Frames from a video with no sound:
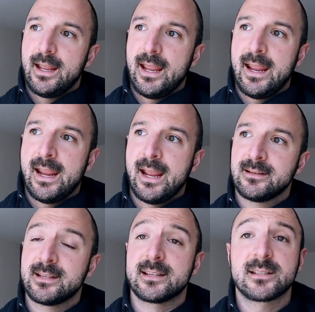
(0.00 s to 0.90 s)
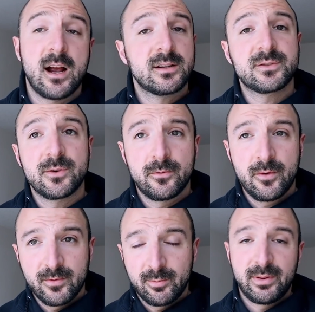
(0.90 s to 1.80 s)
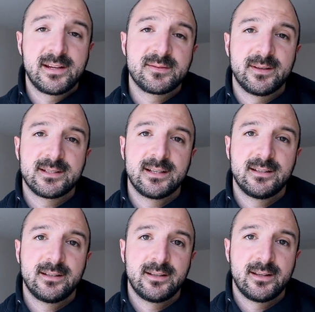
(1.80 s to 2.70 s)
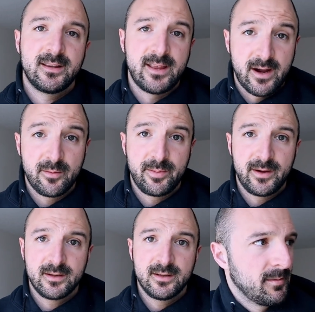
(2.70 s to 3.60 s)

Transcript: and testosterone replacement therapy.